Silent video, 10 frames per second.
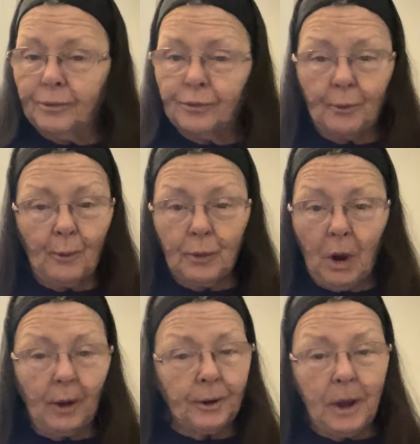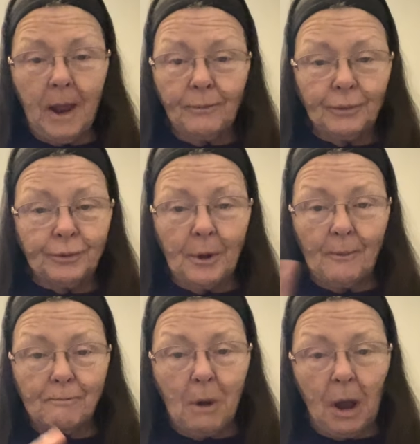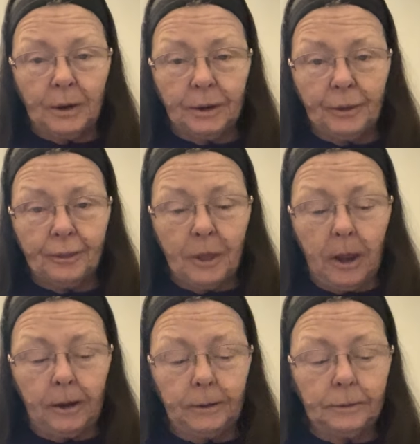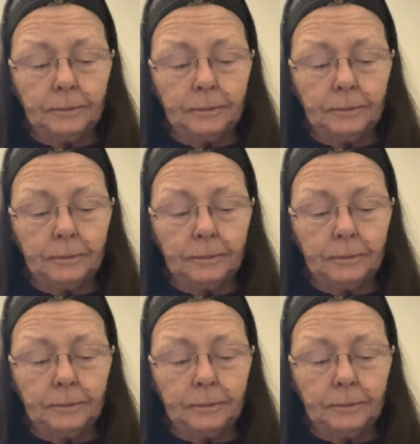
so we're not going to have the self-binding thing.